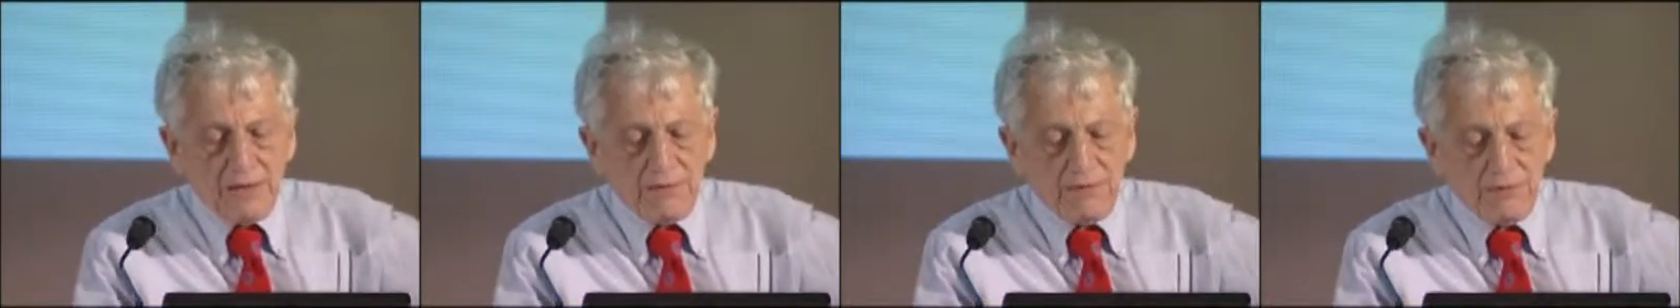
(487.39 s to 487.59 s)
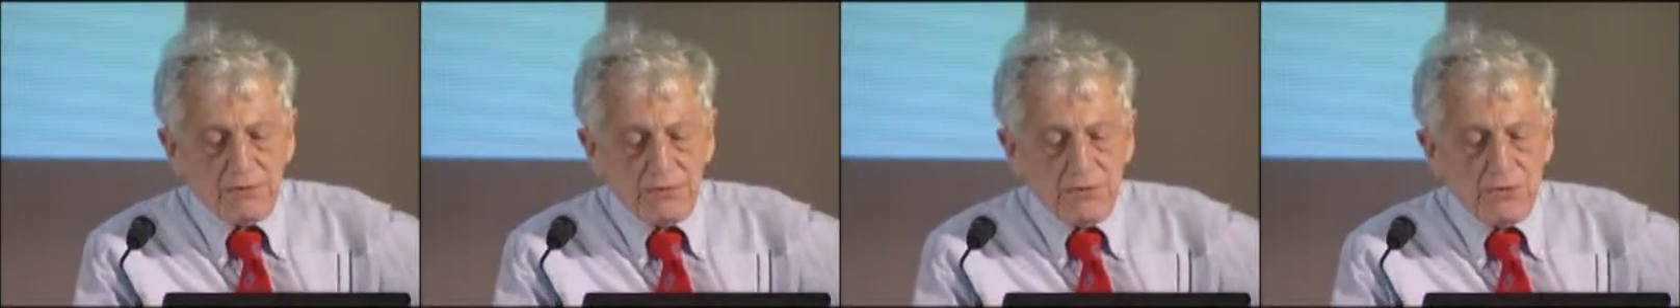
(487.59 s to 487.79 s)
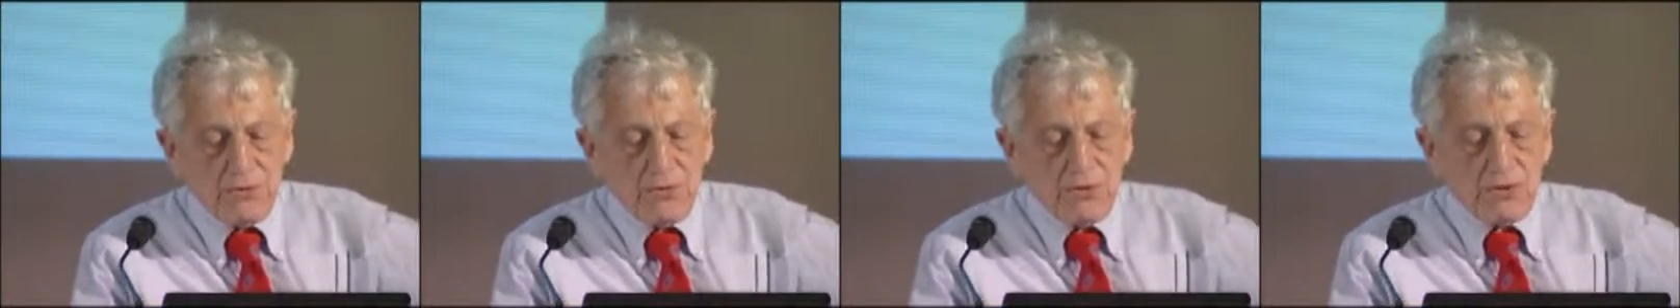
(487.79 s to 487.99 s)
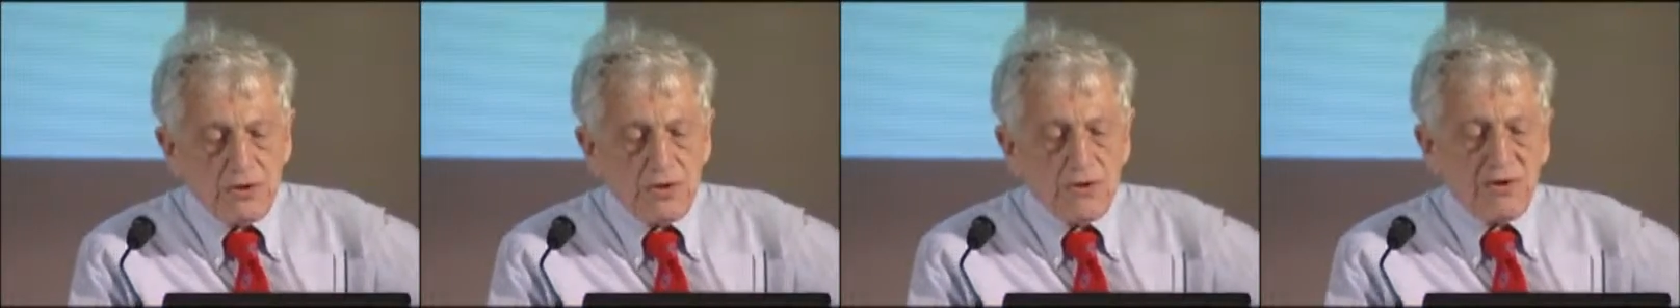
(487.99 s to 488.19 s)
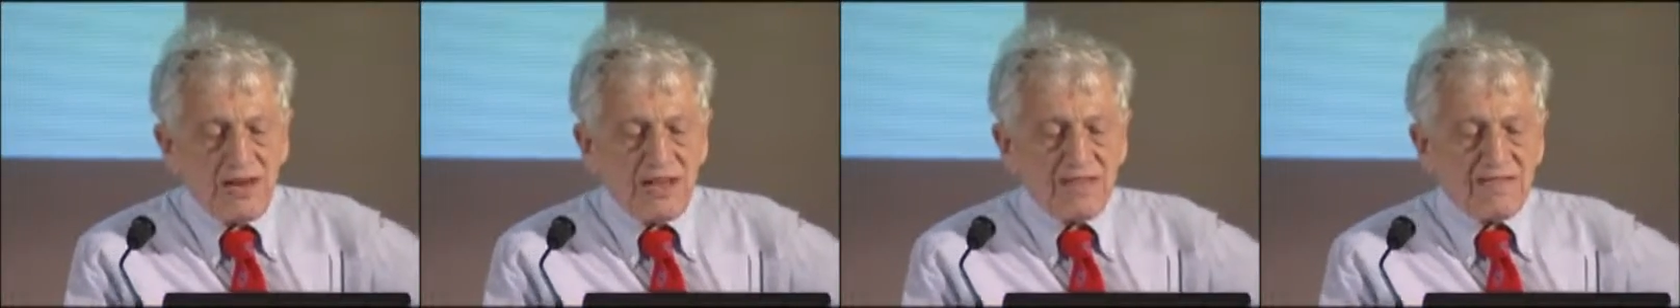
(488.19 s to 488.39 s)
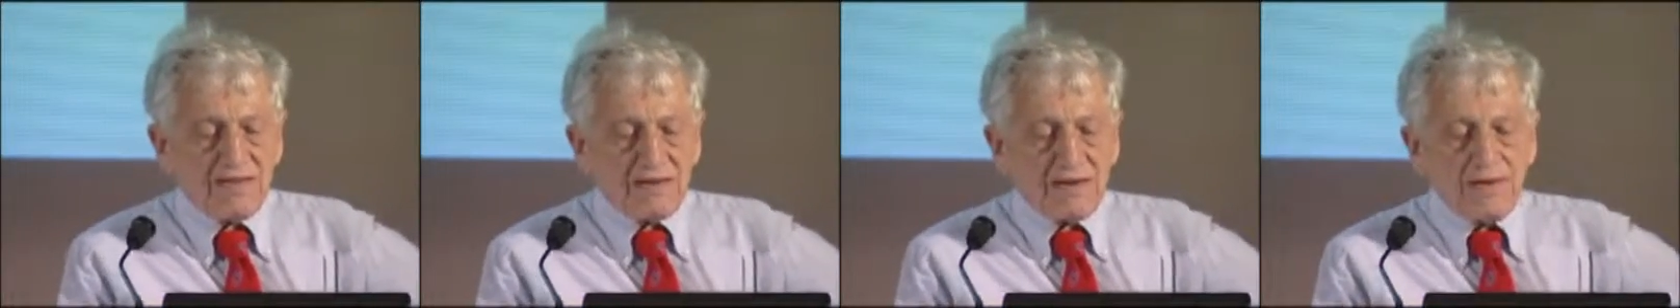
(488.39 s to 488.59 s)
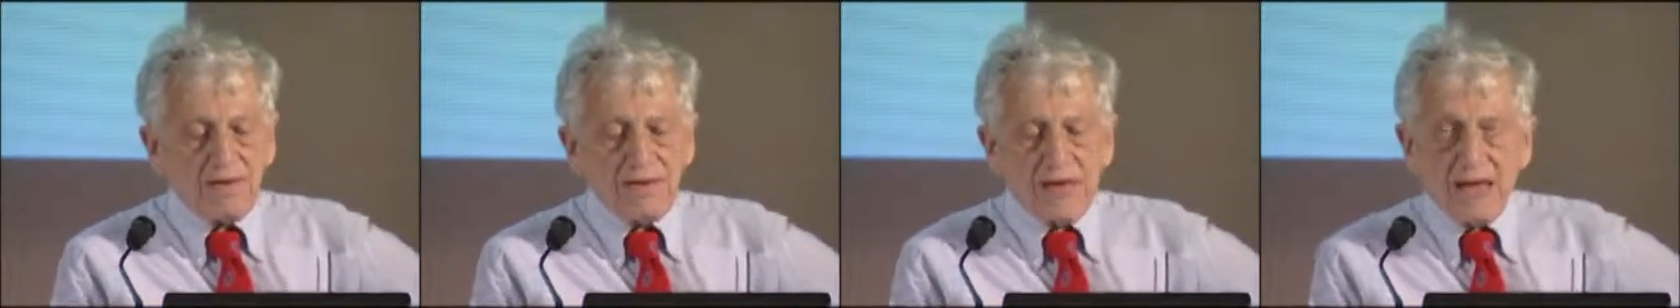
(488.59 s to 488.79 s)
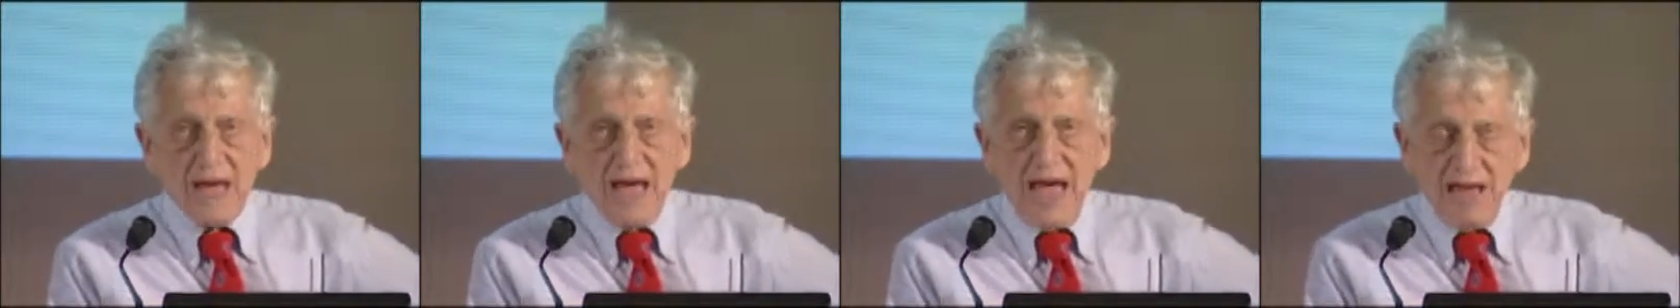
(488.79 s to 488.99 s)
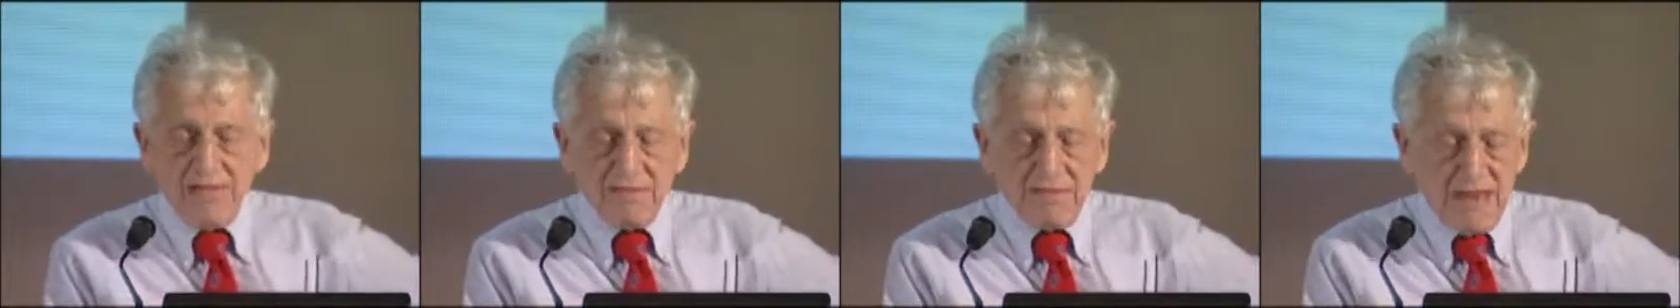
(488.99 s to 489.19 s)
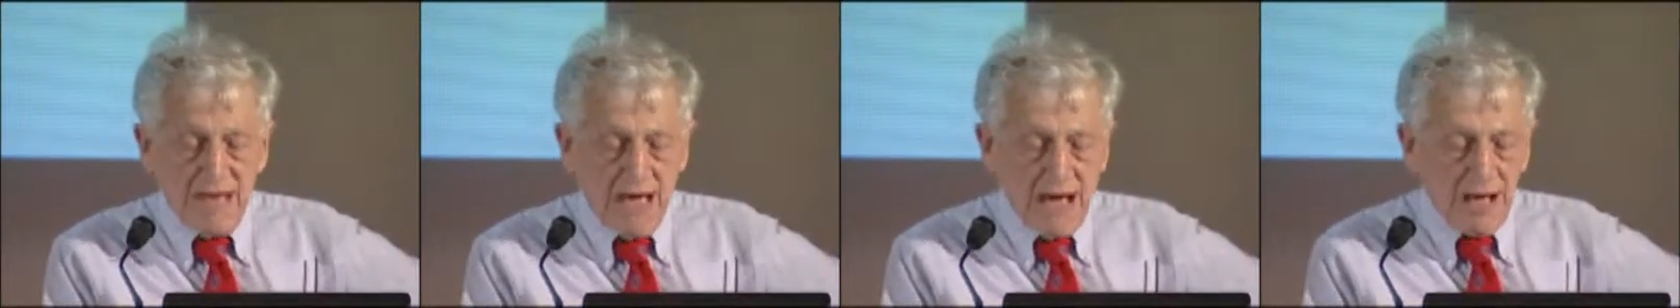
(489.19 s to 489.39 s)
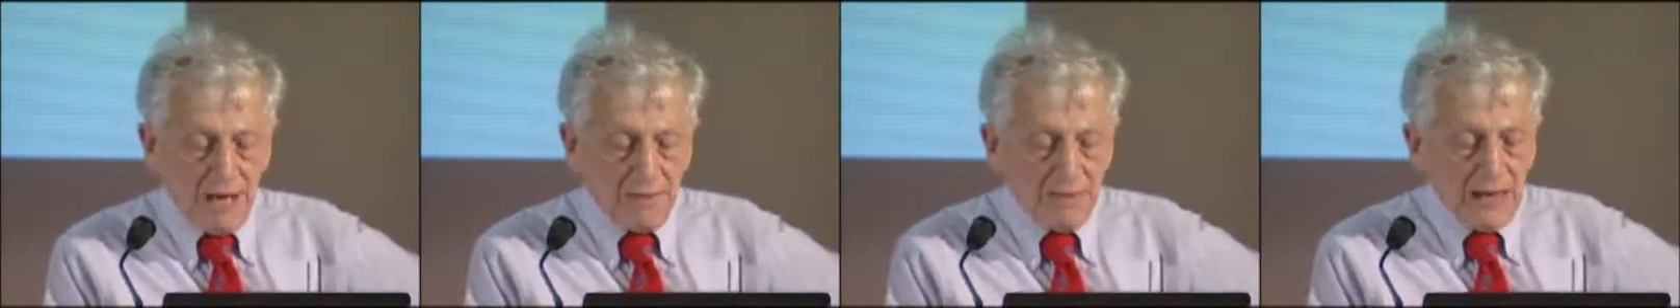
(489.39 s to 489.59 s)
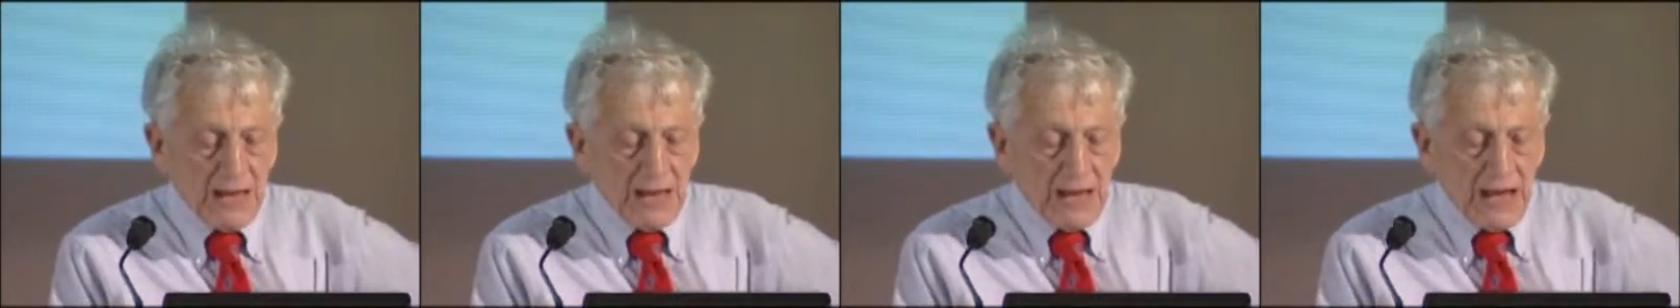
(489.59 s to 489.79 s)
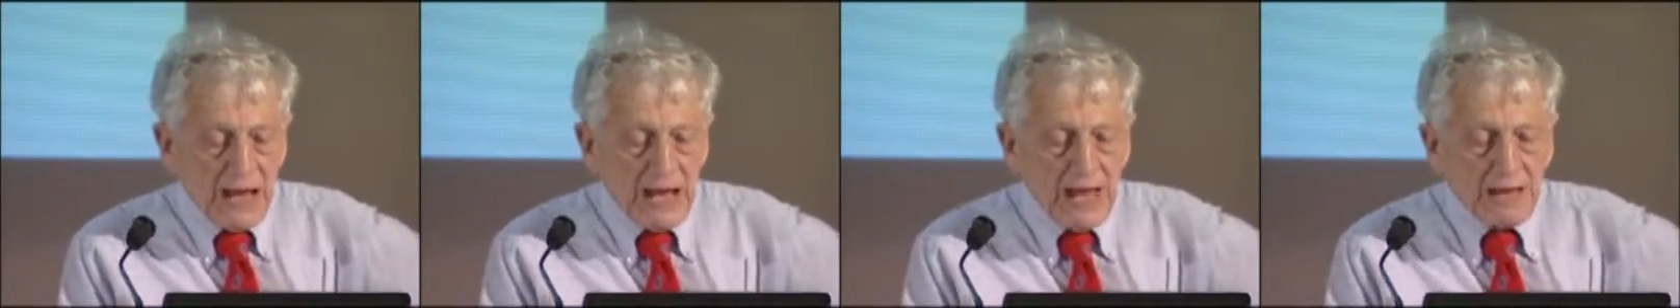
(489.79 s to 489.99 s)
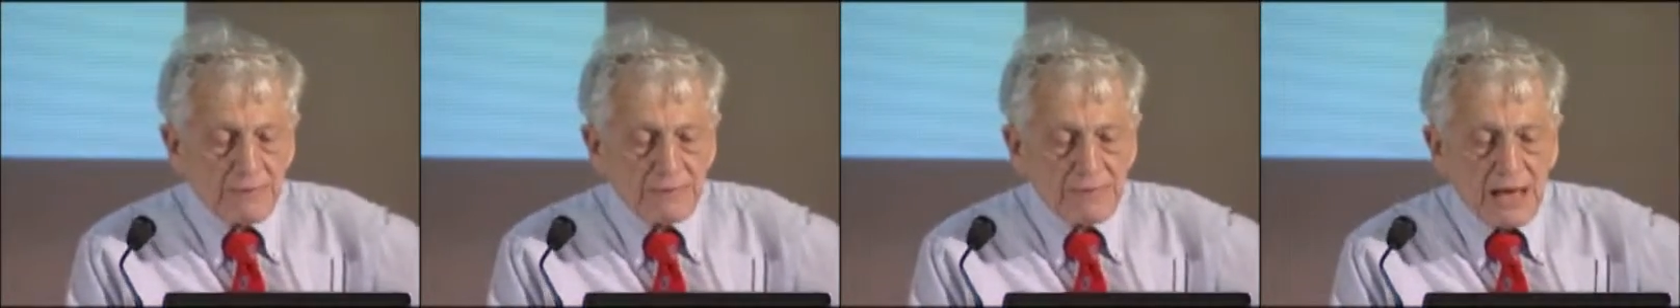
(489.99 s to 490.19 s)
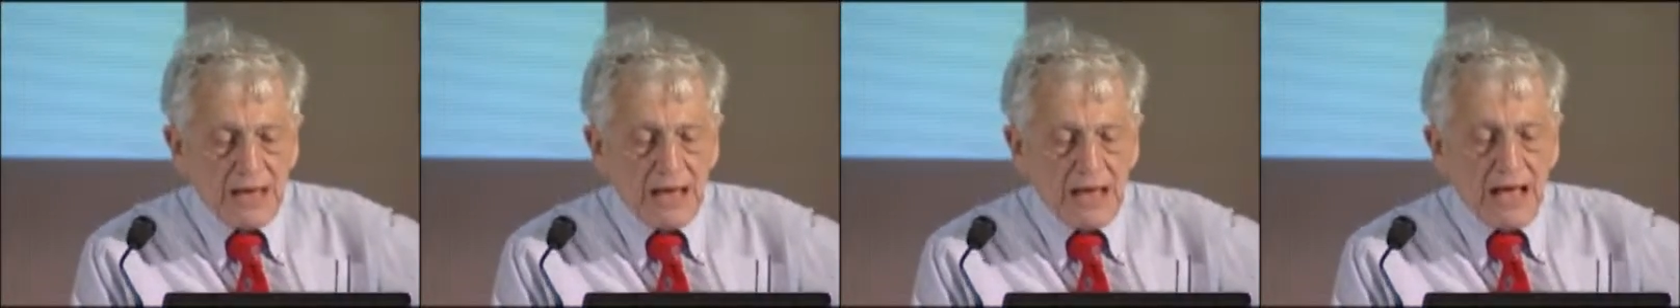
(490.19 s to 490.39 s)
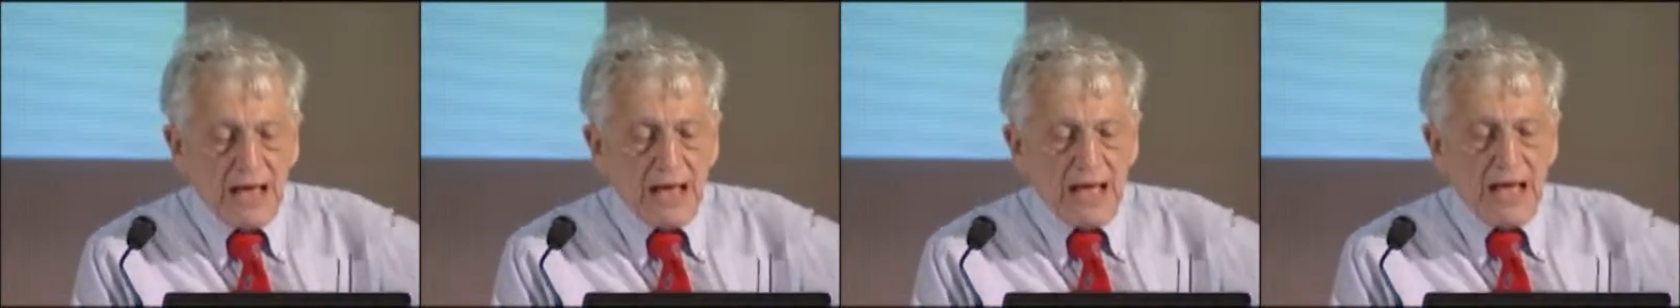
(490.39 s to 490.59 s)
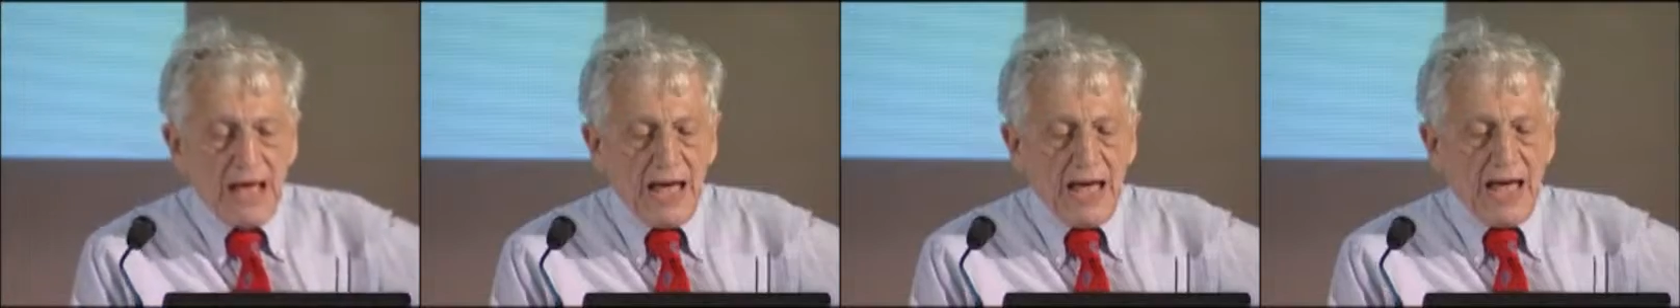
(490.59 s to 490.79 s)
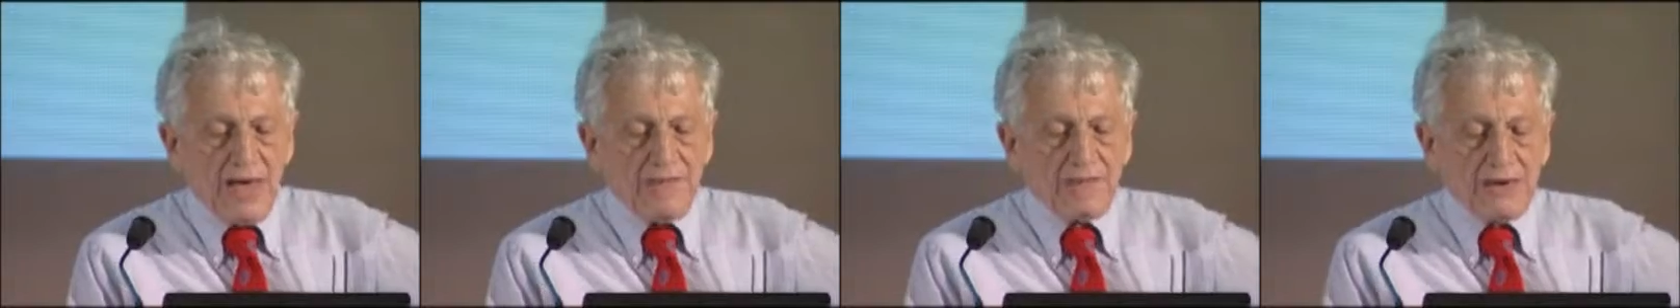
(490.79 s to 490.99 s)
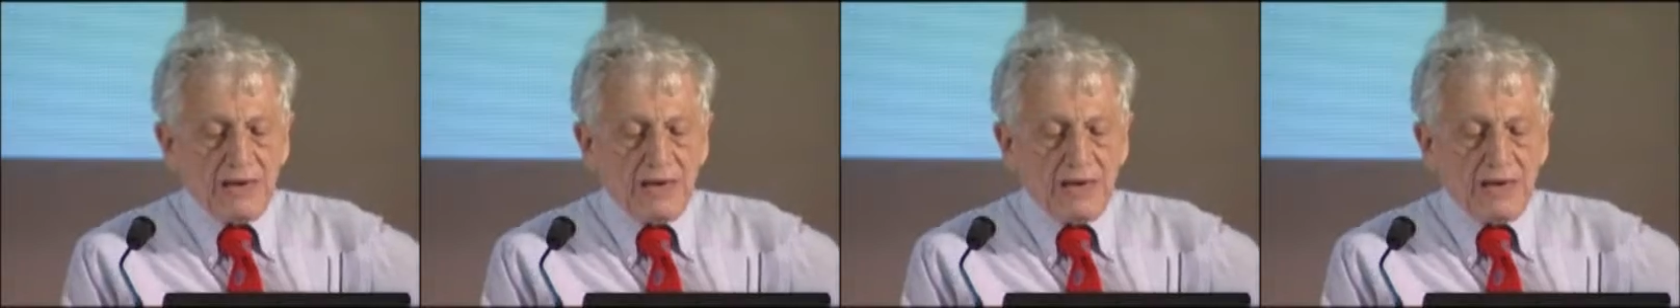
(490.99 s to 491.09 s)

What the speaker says: new units to the hectare, and